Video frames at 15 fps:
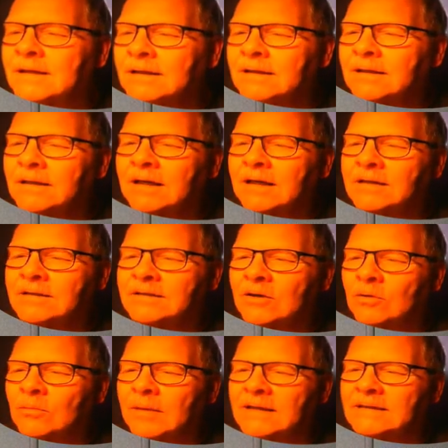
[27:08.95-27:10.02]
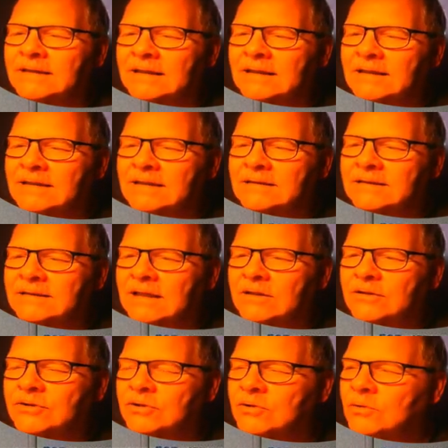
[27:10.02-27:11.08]
And so basically this tells
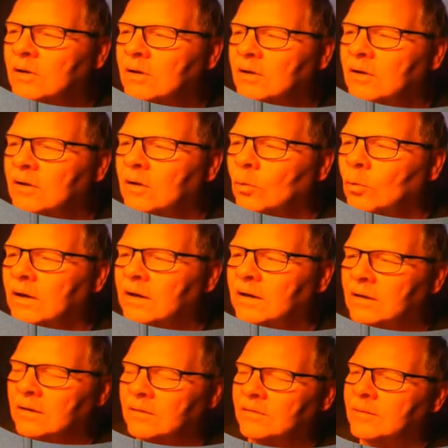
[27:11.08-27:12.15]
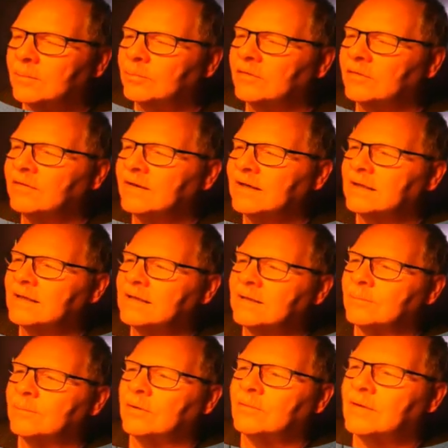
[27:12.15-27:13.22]
you where the prevailing
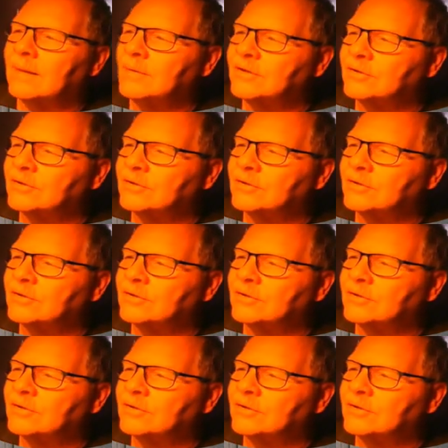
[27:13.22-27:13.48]
parameters